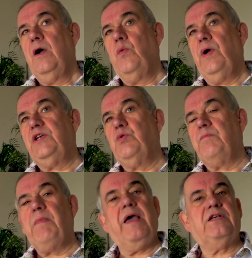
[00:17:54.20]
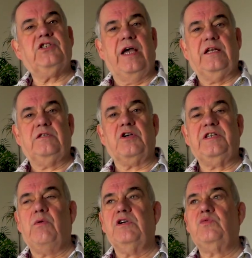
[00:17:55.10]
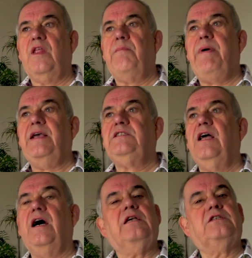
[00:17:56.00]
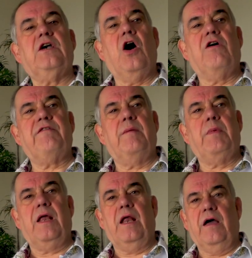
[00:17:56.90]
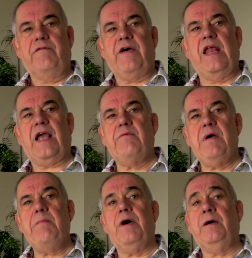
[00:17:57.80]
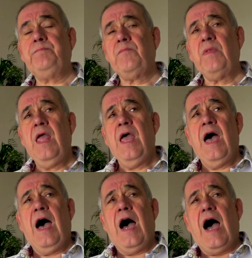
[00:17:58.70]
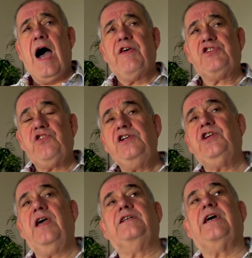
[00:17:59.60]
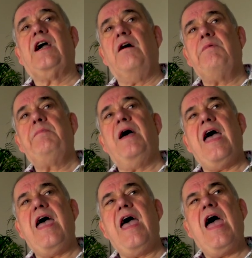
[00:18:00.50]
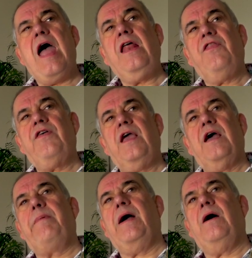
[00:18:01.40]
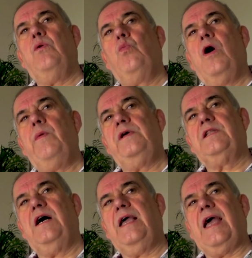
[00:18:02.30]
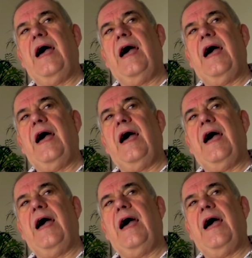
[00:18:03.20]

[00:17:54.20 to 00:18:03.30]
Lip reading: which would make sense because it was one of the best nights of my life. And I can remember, the strange thing is, I can't remember anything about what it was like